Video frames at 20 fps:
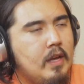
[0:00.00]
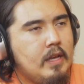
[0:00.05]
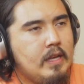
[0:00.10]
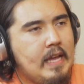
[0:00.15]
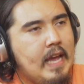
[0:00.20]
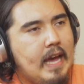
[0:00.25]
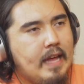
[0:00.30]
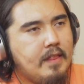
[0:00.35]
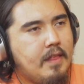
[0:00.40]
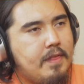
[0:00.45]

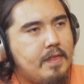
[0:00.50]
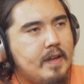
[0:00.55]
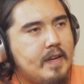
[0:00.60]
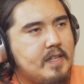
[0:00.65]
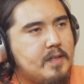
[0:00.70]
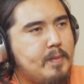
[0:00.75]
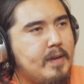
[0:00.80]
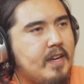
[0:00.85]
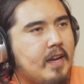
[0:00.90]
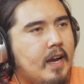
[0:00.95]
Yeah, The
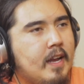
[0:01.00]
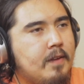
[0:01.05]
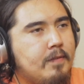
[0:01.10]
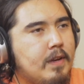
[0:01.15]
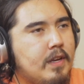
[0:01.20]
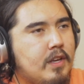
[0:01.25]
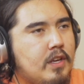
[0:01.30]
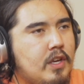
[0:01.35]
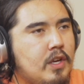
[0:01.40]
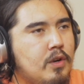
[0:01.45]
Thing's been kind
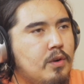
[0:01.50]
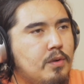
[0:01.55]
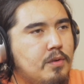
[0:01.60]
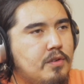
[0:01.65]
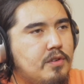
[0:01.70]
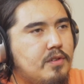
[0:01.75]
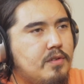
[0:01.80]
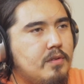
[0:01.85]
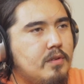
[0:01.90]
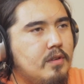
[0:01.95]
of a
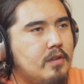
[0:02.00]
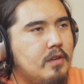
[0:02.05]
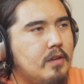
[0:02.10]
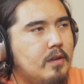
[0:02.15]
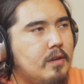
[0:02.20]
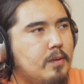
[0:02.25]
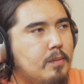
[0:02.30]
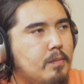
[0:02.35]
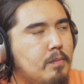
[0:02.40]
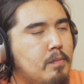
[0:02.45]
huge
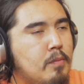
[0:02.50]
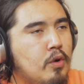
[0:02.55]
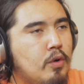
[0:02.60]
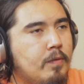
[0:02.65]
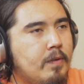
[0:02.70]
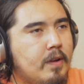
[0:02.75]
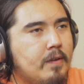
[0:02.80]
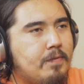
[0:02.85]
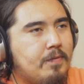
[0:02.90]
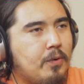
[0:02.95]

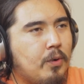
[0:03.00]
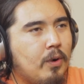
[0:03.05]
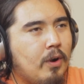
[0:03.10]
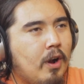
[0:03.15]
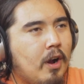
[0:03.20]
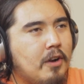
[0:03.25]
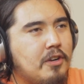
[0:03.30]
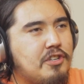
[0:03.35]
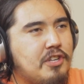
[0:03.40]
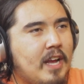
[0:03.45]
movie
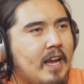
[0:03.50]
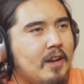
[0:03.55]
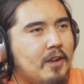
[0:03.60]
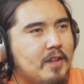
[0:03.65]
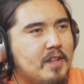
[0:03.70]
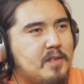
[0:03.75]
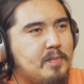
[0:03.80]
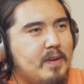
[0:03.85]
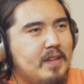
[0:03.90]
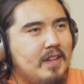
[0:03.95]
for our
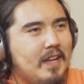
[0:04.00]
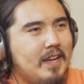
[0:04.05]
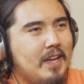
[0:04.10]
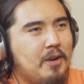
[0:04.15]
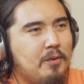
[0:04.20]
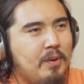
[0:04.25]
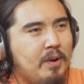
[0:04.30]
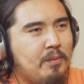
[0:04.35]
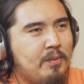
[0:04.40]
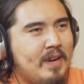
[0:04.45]
channel. It's been like,
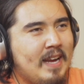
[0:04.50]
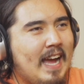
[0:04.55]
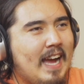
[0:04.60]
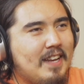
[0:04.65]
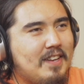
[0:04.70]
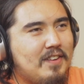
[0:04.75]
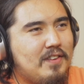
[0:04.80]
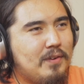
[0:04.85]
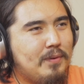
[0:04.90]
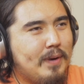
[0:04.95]
we
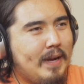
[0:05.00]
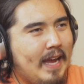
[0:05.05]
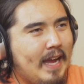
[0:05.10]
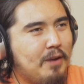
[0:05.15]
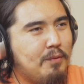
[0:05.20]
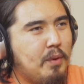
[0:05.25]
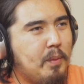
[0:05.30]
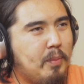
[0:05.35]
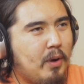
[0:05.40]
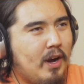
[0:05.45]
reacted to it
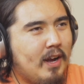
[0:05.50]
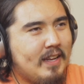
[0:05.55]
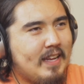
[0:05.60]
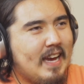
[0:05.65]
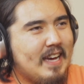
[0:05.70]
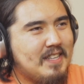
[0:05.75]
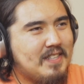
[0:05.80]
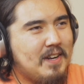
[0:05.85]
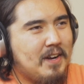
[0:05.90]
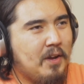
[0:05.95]
and we
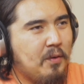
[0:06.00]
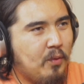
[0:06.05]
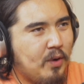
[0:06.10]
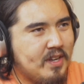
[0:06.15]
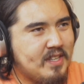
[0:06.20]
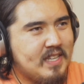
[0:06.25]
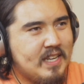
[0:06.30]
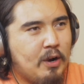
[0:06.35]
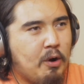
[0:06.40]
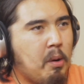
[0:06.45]
podcasted on it
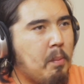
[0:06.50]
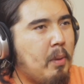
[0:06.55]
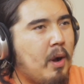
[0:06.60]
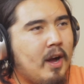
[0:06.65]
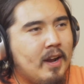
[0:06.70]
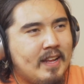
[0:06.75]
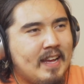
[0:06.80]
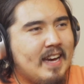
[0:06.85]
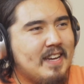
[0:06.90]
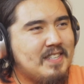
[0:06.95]
once, and now we're
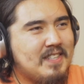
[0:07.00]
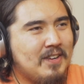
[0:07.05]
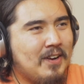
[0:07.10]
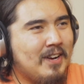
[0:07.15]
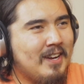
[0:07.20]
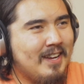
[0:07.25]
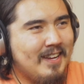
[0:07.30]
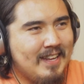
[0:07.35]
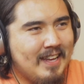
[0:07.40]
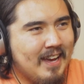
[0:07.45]
podcasting
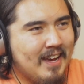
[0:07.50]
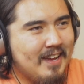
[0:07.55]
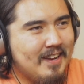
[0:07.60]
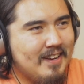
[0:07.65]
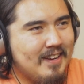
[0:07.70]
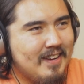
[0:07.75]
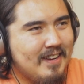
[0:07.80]
on it again.